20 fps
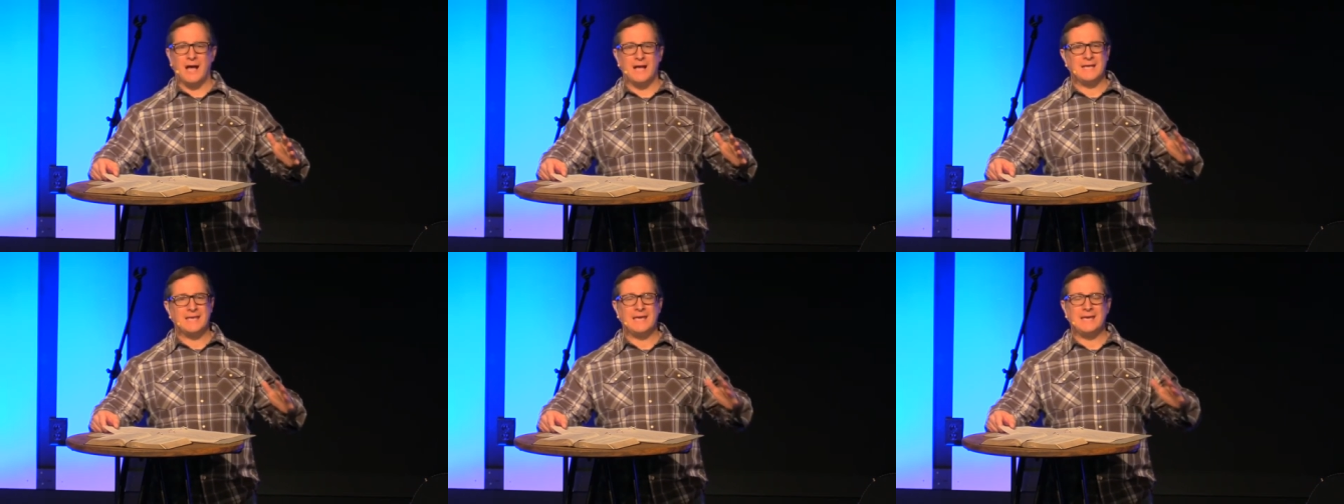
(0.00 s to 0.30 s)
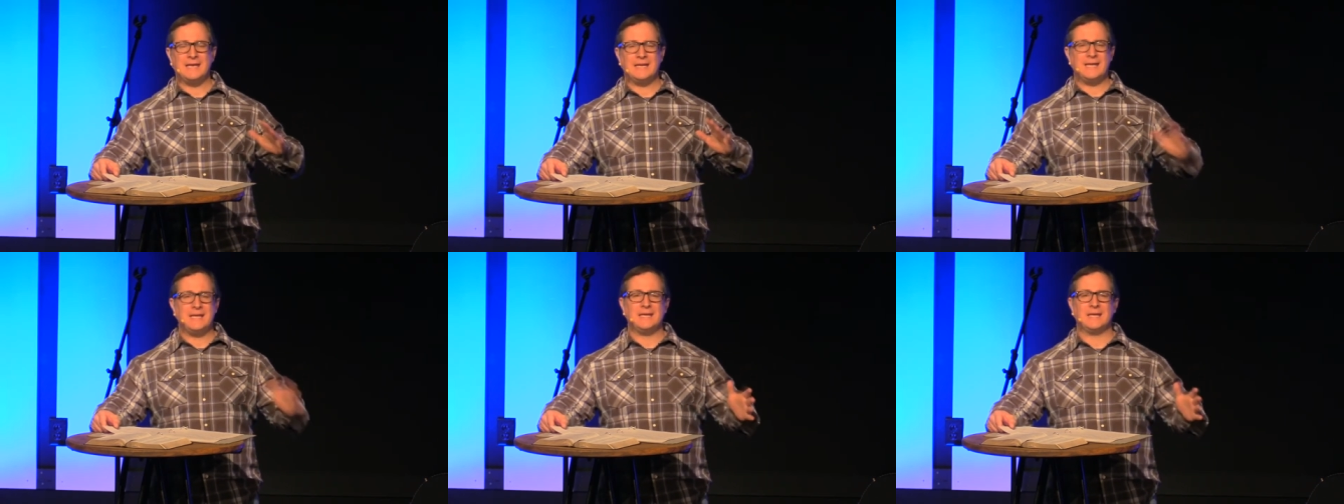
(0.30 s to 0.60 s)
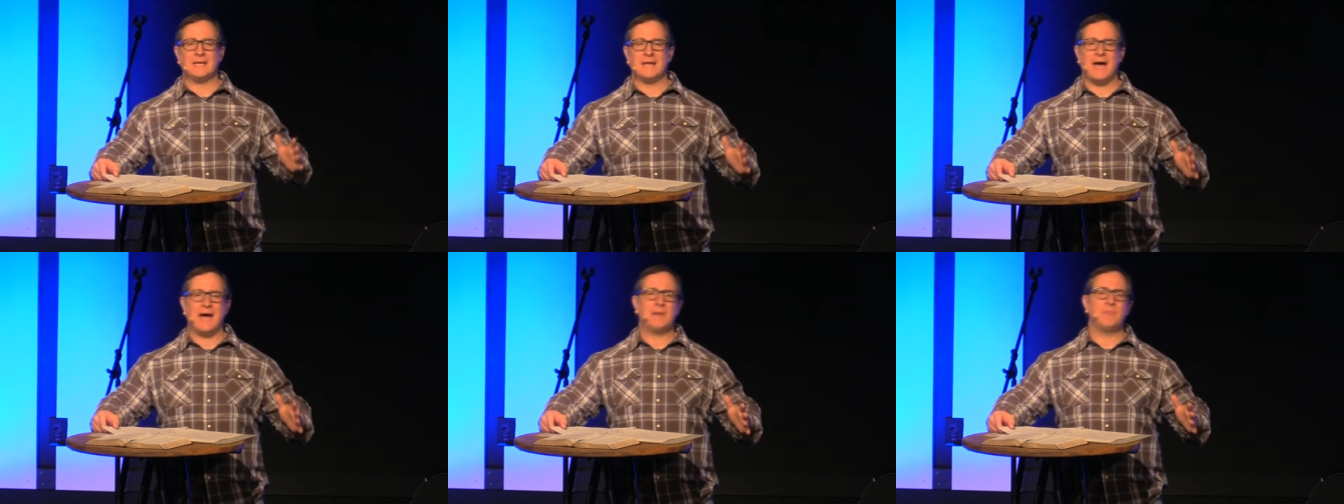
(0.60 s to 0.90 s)
I can't
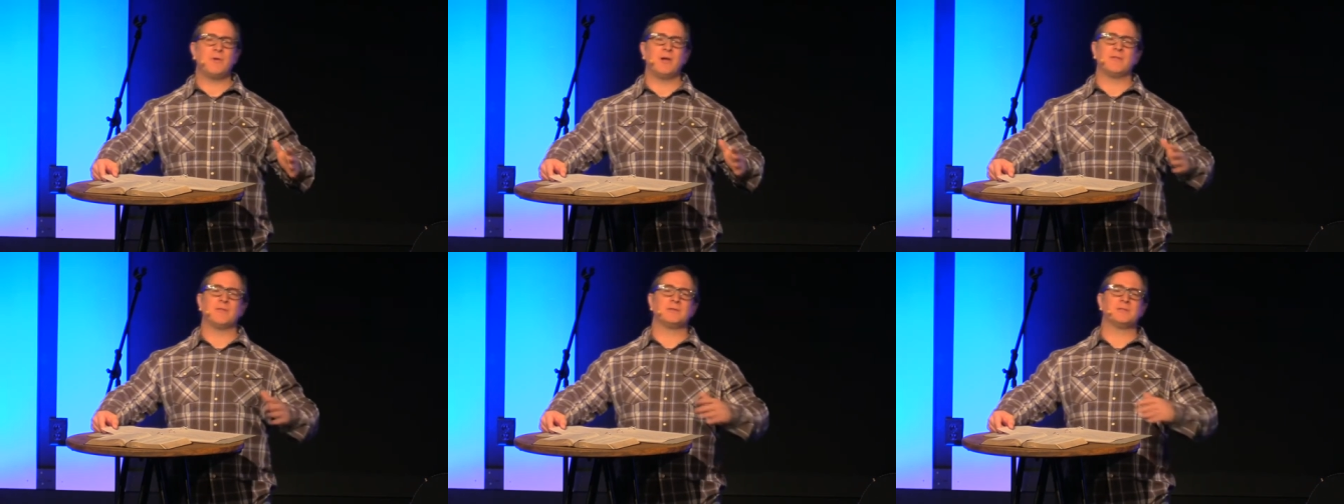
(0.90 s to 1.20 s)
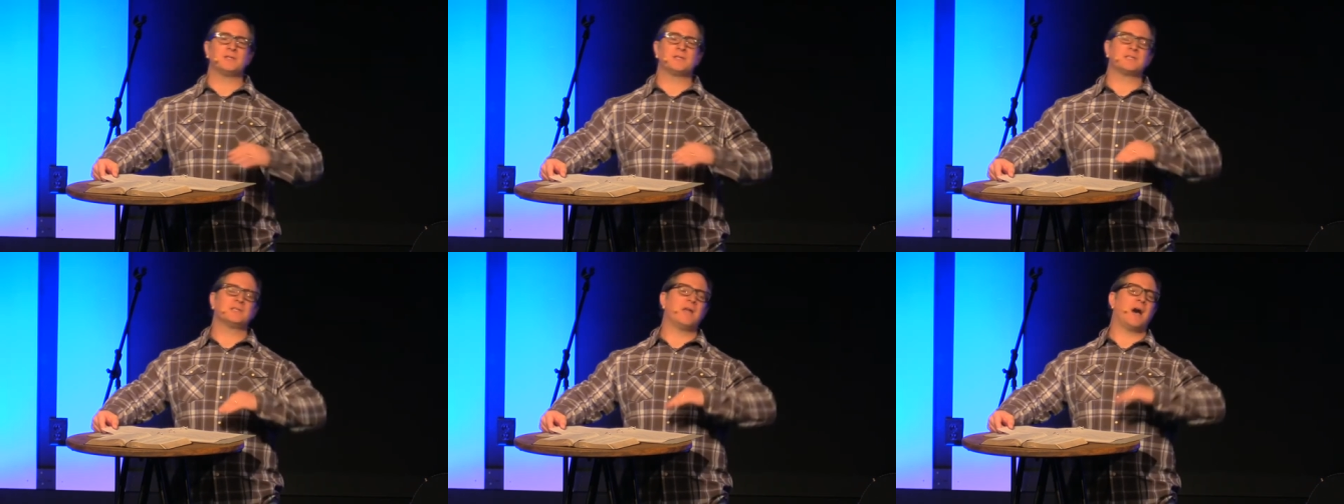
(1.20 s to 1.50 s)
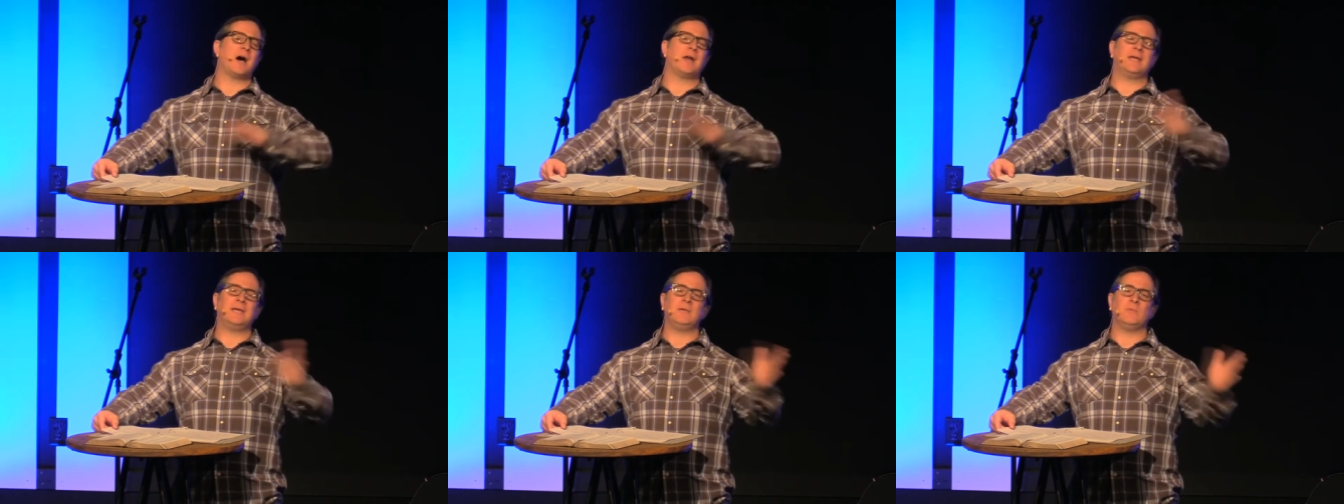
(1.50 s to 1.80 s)
eat it. I'd rather just
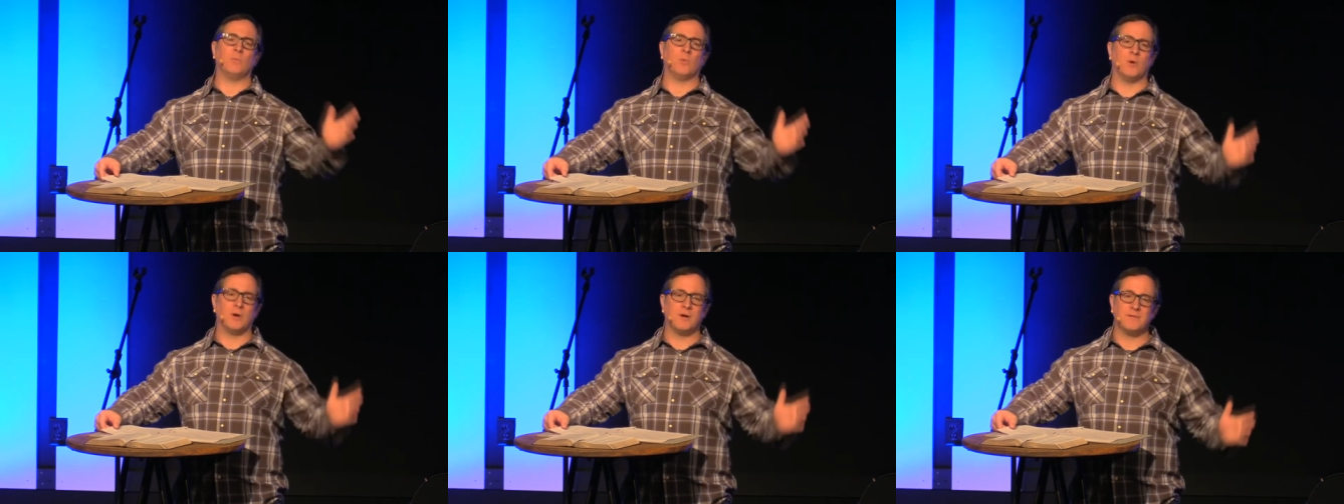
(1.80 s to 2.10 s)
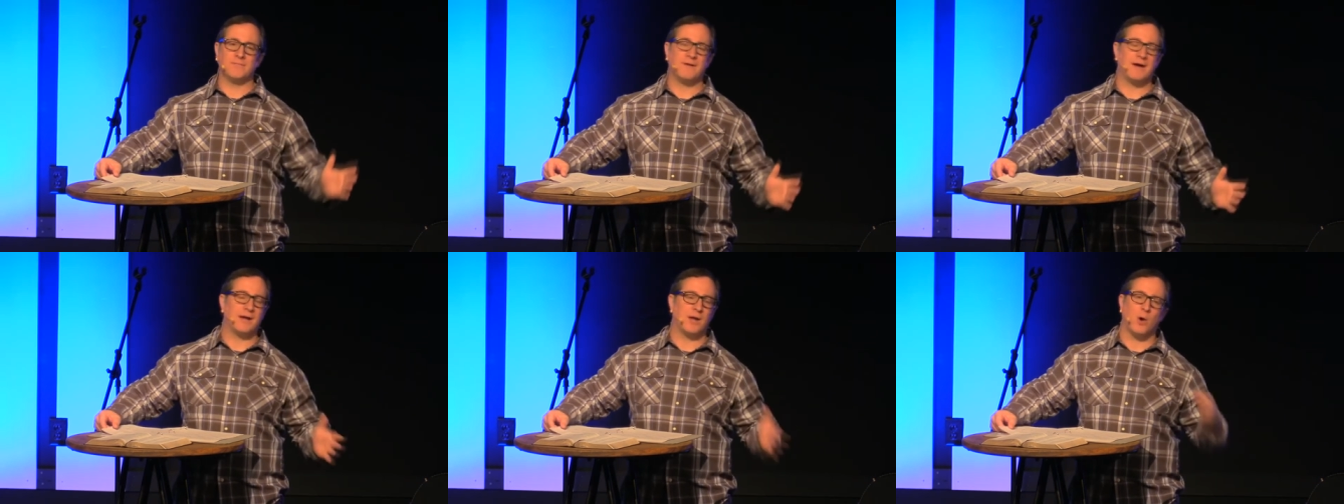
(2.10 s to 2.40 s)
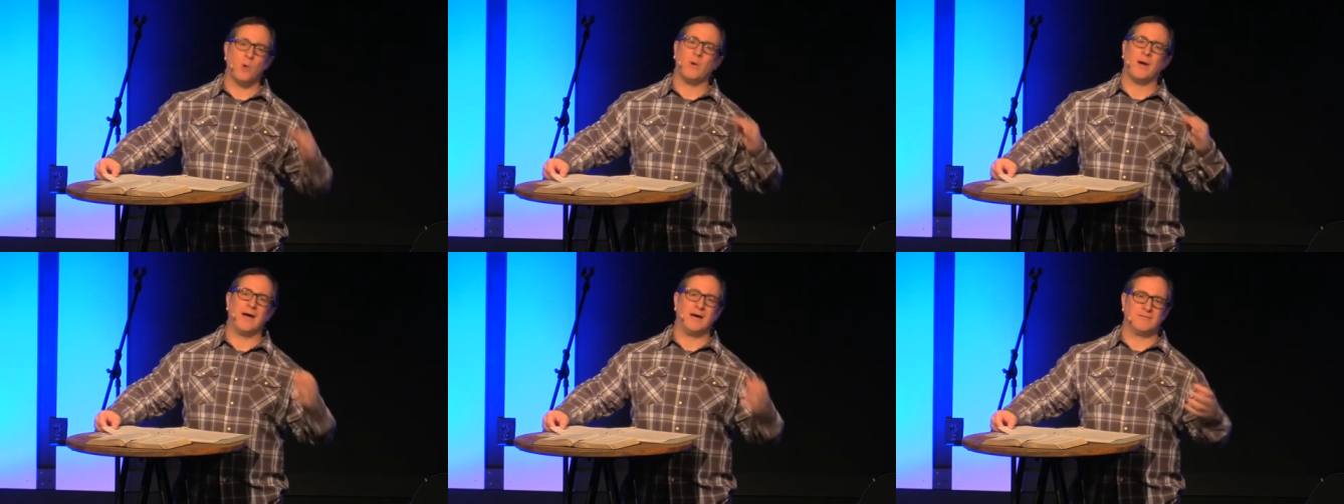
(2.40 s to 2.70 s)
not eat one if I
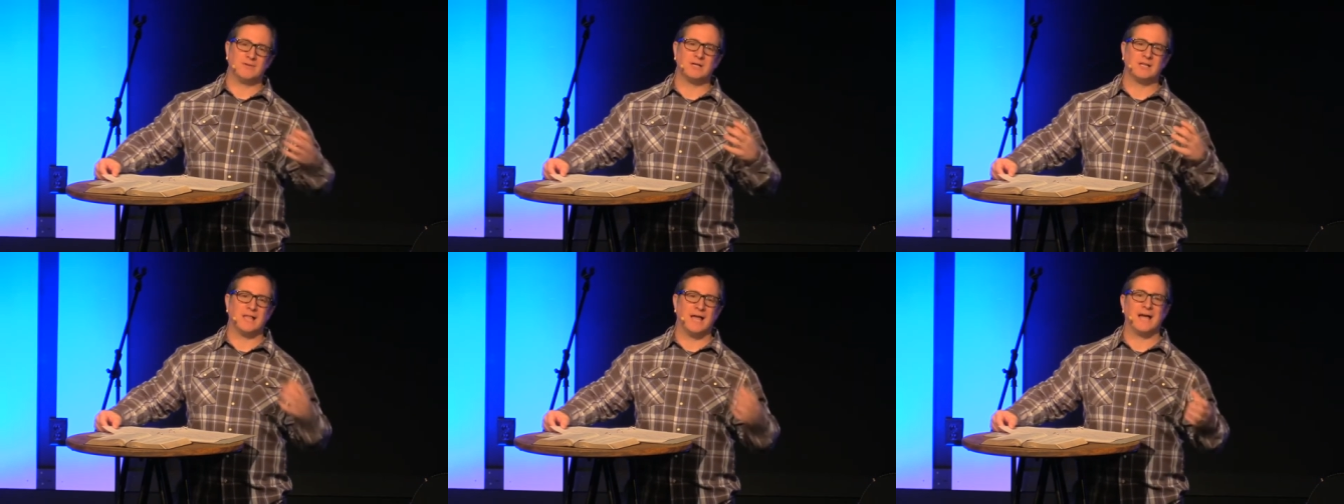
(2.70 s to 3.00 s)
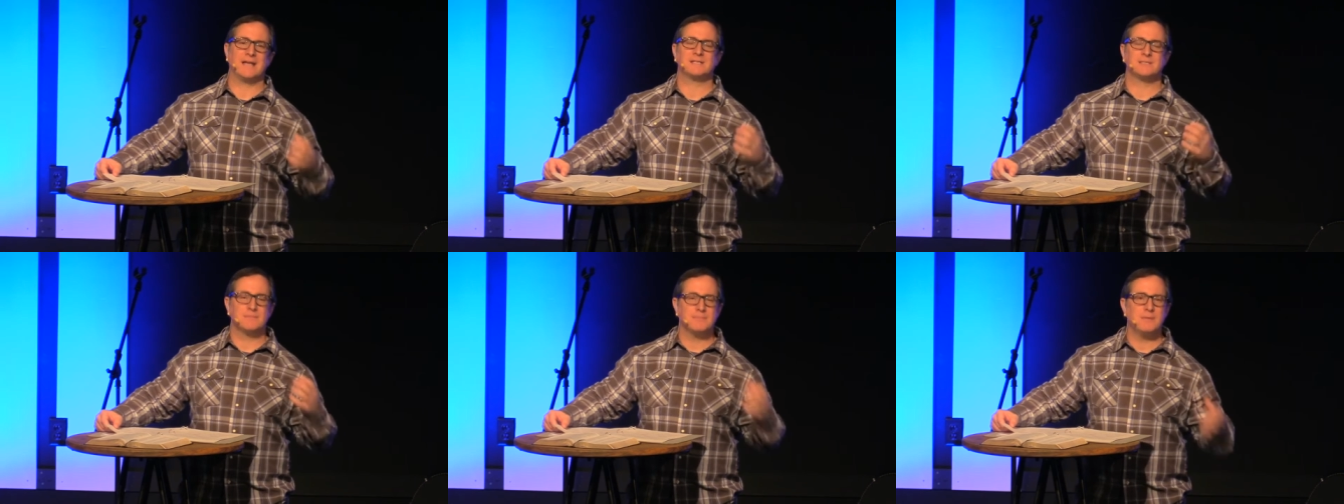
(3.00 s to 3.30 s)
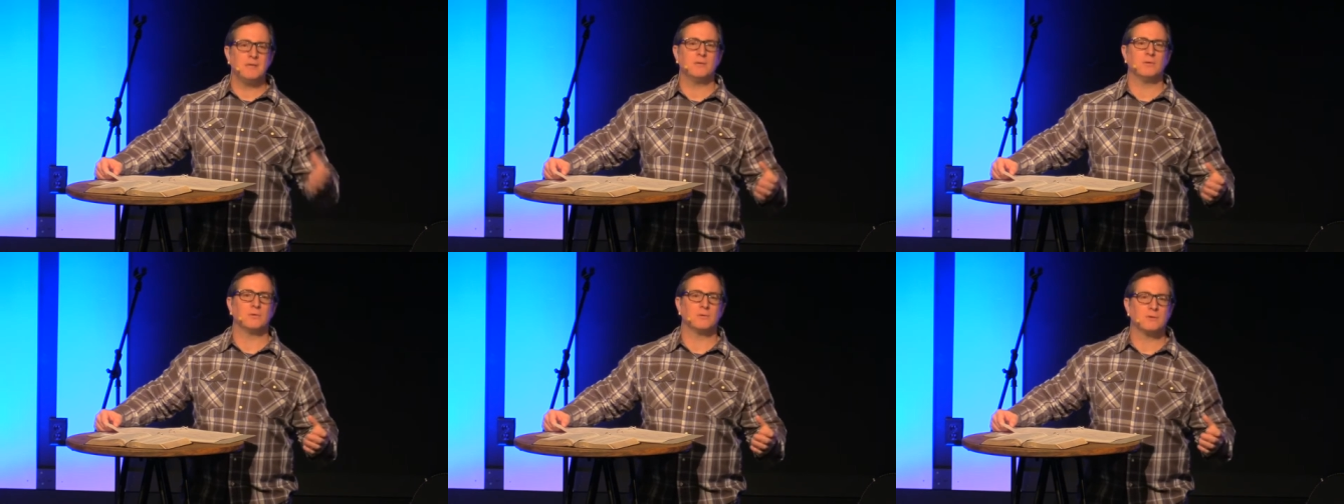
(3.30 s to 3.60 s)
don't have a glass of
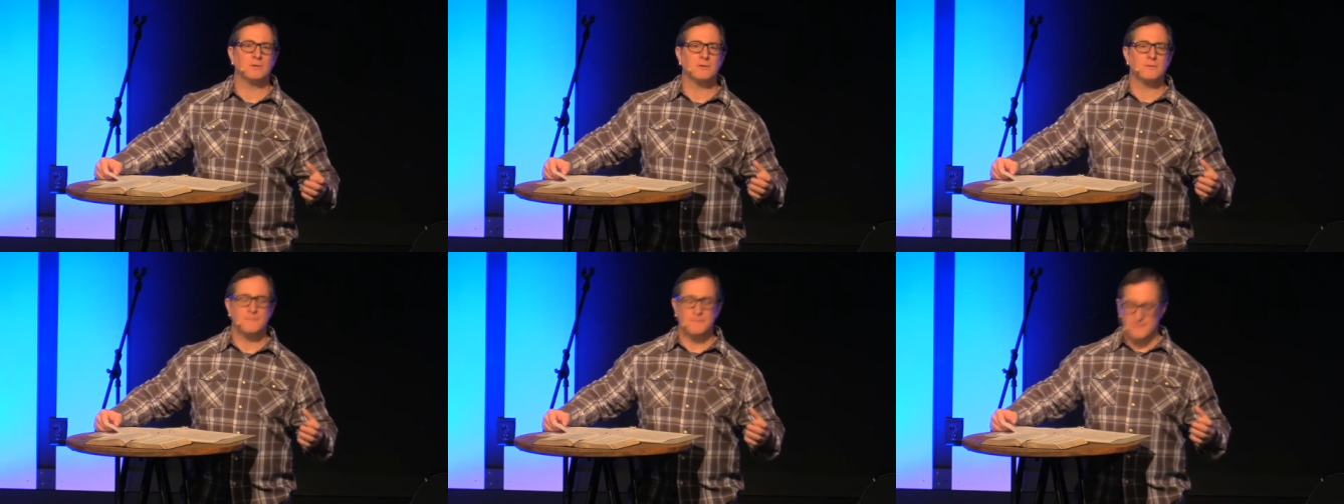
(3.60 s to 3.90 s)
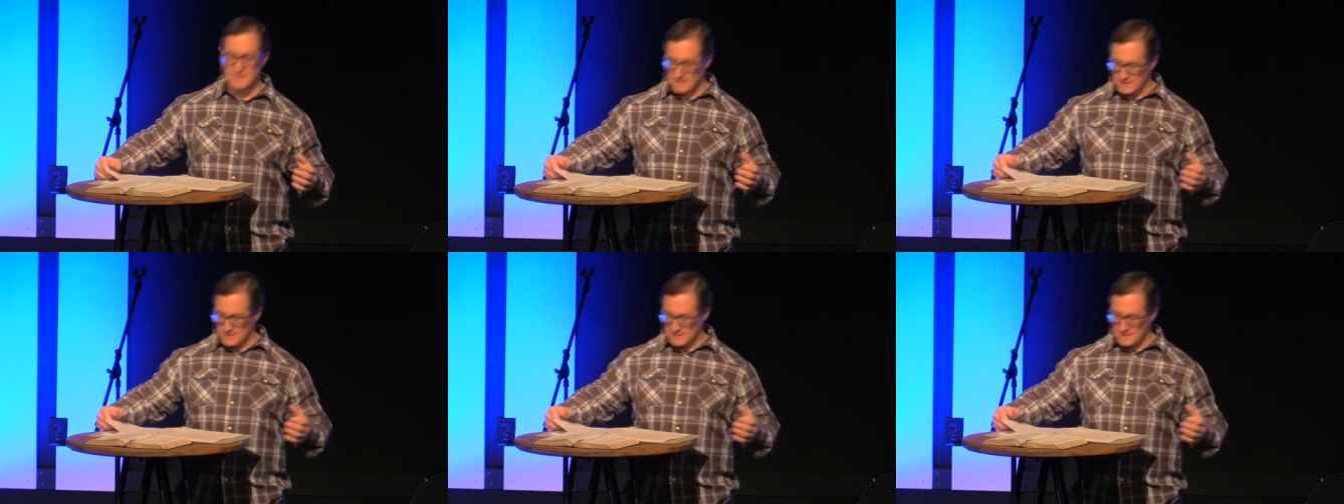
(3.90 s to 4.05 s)
milk.